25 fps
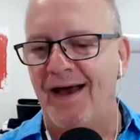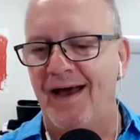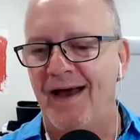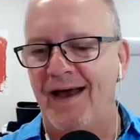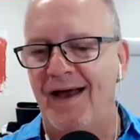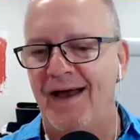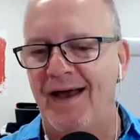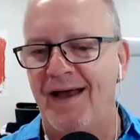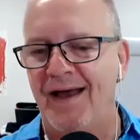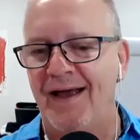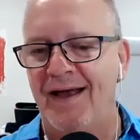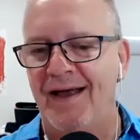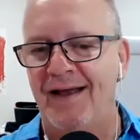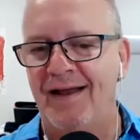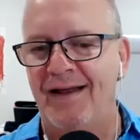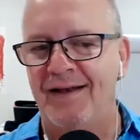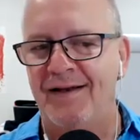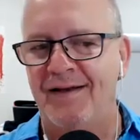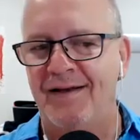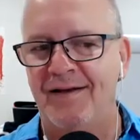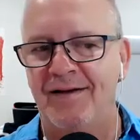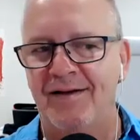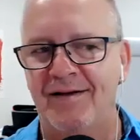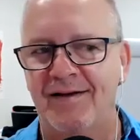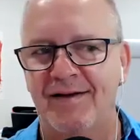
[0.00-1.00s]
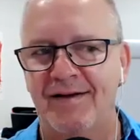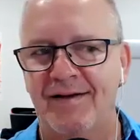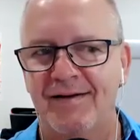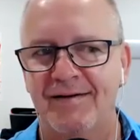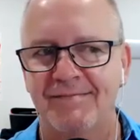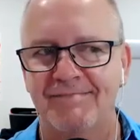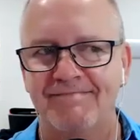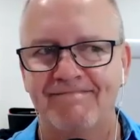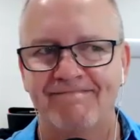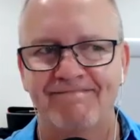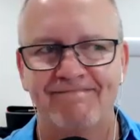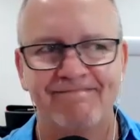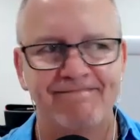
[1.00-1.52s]
and
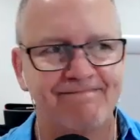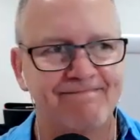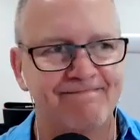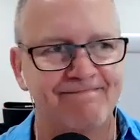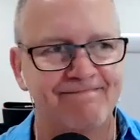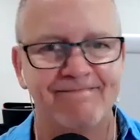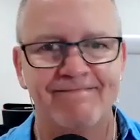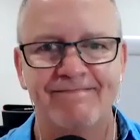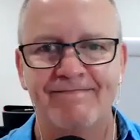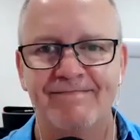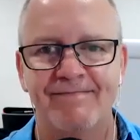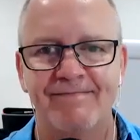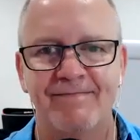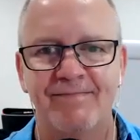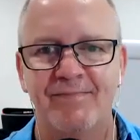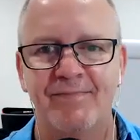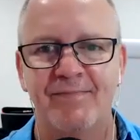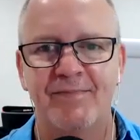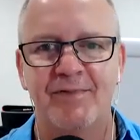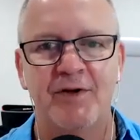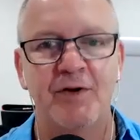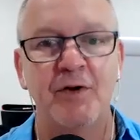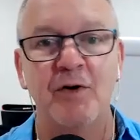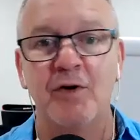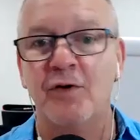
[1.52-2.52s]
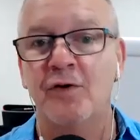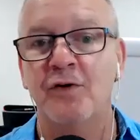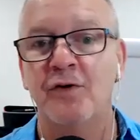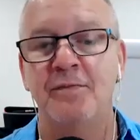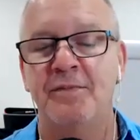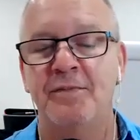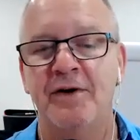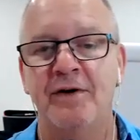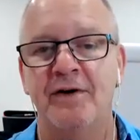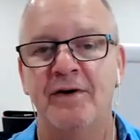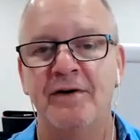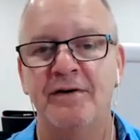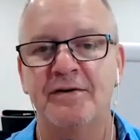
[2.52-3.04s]
they're not good
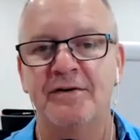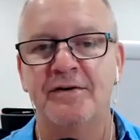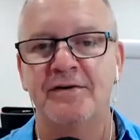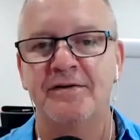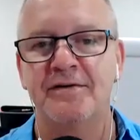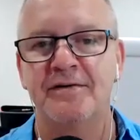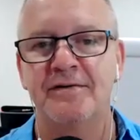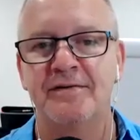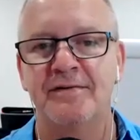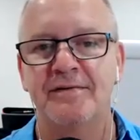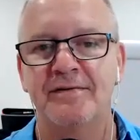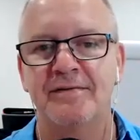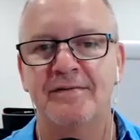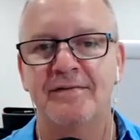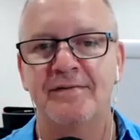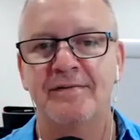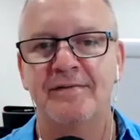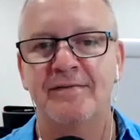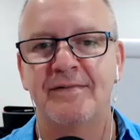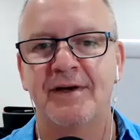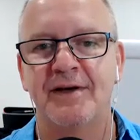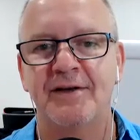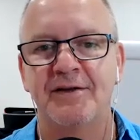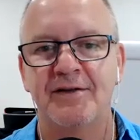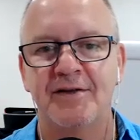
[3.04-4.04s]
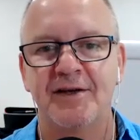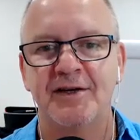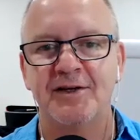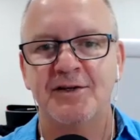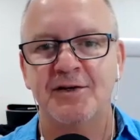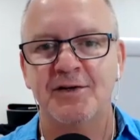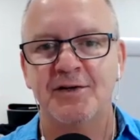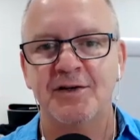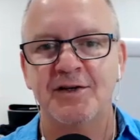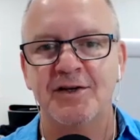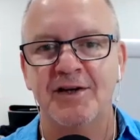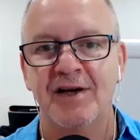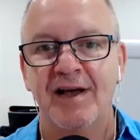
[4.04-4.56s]
podiatrists.
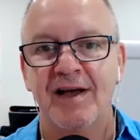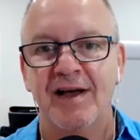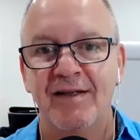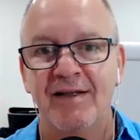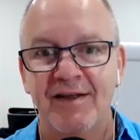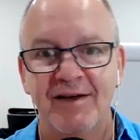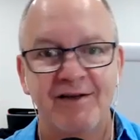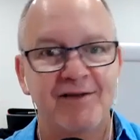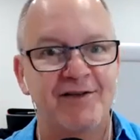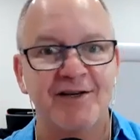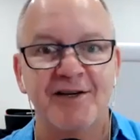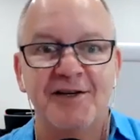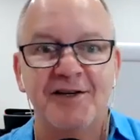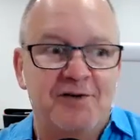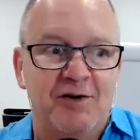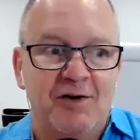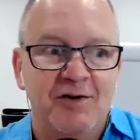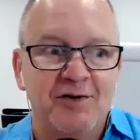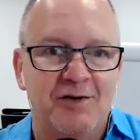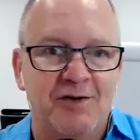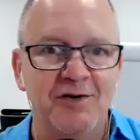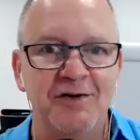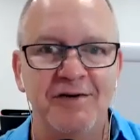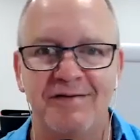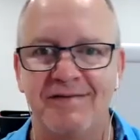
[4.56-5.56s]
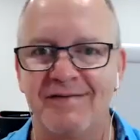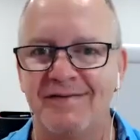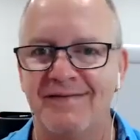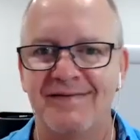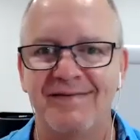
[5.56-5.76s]
They're just not good.